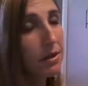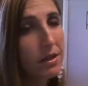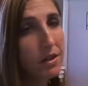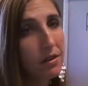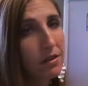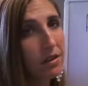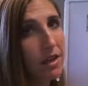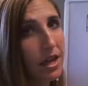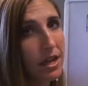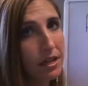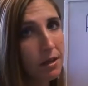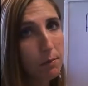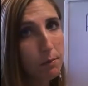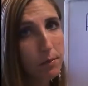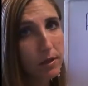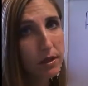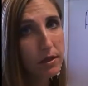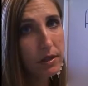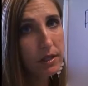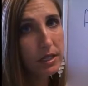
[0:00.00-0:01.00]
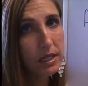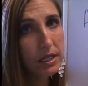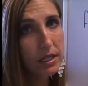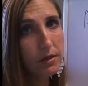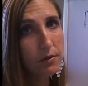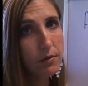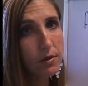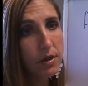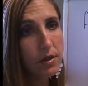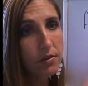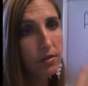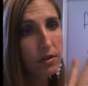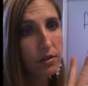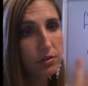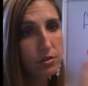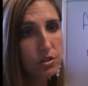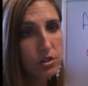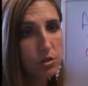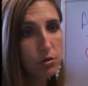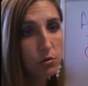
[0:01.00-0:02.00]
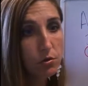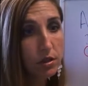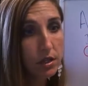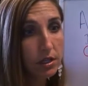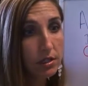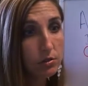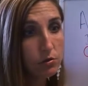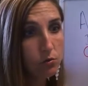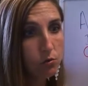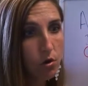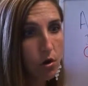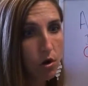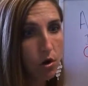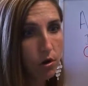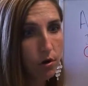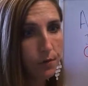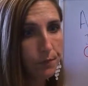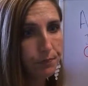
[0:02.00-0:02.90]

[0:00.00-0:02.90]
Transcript: a liability, there's two things wrong.